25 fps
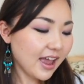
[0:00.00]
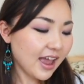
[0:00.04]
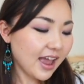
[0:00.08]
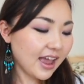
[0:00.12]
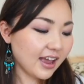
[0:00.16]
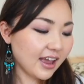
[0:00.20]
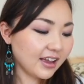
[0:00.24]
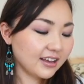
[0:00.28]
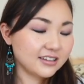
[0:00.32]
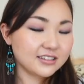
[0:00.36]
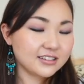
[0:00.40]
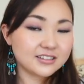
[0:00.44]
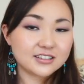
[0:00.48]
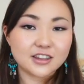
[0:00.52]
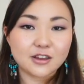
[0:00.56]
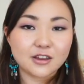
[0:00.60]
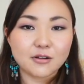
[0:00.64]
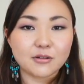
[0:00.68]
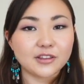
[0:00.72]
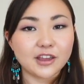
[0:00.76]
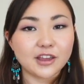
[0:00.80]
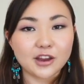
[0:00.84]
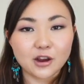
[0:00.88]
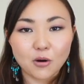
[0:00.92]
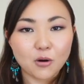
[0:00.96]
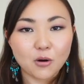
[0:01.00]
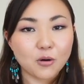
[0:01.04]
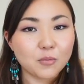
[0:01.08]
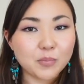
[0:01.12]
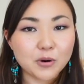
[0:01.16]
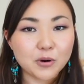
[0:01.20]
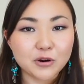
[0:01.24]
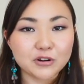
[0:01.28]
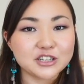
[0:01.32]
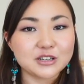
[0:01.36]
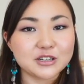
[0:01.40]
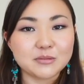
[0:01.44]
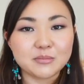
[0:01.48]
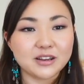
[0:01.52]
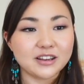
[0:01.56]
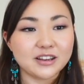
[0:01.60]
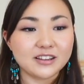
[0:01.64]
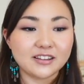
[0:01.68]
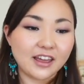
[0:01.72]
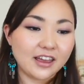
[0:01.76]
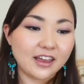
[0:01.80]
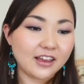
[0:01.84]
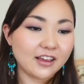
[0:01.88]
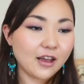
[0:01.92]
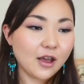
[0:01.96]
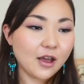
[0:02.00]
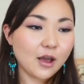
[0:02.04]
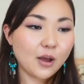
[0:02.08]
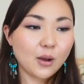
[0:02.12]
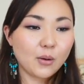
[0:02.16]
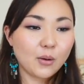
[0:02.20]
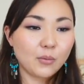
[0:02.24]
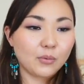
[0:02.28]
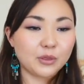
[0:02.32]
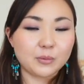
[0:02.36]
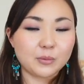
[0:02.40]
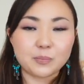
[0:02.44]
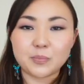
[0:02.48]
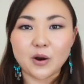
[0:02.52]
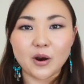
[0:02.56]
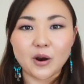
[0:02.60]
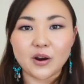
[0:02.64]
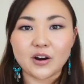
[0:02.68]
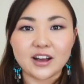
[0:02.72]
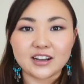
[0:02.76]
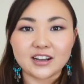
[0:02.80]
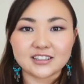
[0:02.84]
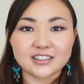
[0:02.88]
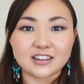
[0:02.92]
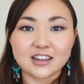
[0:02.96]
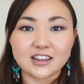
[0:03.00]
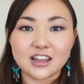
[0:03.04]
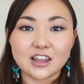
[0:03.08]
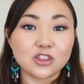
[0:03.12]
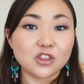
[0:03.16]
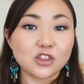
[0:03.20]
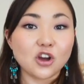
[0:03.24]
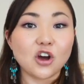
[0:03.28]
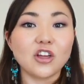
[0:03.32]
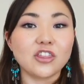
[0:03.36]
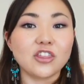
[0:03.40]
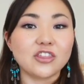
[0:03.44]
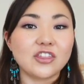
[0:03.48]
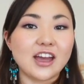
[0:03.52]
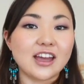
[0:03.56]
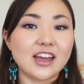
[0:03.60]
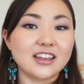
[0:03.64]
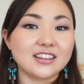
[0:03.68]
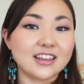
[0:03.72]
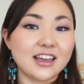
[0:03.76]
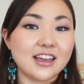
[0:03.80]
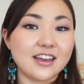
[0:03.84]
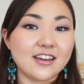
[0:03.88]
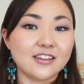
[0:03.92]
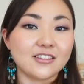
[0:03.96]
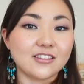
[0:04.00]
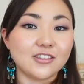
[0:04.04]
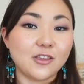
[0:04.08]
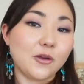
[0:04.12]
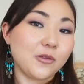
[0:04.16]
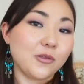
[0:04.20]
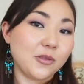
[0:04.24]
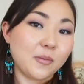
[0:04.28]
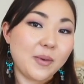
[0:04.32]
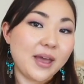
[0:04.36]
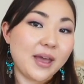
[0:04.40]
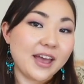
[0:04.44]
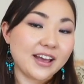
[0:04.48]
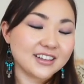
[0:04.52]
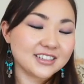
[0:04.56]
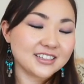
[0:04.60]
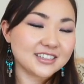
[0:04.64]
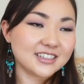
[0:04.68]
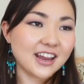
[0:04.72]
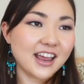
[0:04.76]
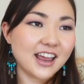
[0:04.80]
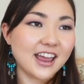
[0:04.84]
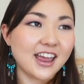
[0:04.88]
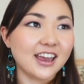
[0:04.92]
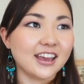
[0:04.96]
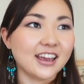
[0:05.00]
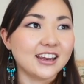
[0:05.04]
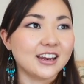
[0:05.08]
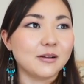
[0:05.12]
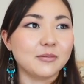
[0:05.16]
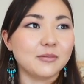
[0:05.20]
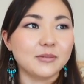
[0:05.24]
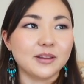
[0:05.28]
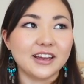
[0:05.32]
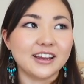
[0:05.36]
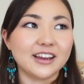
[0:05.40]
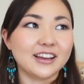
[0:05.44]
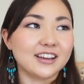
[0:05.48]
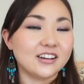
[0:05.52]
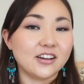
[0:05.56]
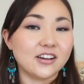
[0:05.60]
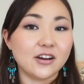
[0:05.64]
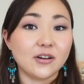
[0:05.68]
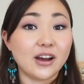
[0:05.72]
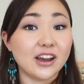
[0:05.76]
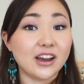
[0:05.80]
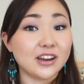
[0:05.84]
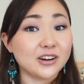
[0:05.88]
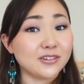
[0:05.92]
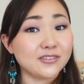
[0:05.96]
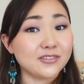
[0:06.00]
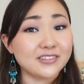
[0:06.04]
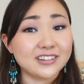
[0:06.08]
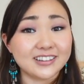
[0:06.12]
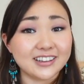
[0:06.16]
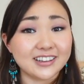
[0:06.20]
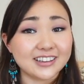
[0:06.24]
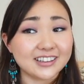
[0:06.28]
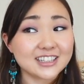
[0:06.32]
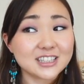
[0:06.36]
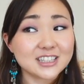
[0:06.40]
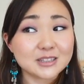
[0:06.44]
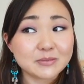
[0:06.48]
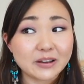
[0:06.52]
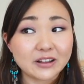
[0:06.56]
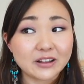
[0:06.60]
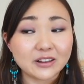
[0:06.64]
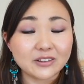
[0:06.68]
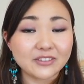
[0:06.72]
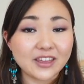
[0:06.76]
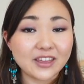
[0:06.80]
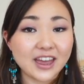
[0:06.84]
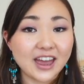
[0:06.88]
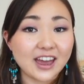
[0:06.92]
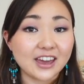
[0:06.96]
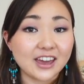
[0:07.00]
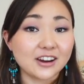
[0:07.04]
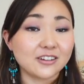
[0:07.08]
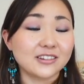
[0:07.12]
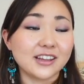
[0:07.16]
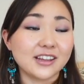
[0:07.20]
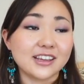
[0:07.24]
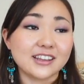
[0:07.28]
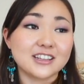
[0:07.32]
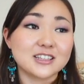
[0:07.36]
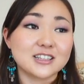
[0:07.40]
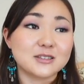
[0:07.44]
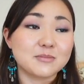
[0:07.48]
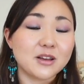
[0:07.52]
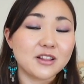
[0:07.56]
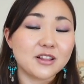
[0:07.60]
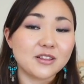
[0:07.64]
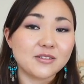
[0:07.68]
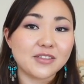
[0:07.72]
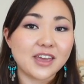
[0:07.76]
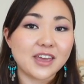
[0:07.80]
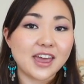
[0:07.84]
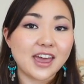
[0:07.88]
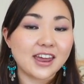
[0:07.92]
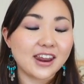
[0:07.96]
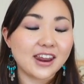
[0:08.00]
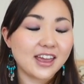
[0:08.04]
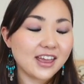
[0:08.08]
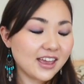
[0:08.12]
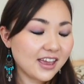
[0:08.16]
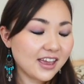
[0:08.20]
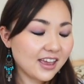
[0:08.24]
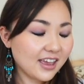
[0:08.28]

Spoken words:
And they were like all pushing me like with the products that they thought that they're the best, and I'm like, no, I don't really like the smell of that. I don't like the smell of that.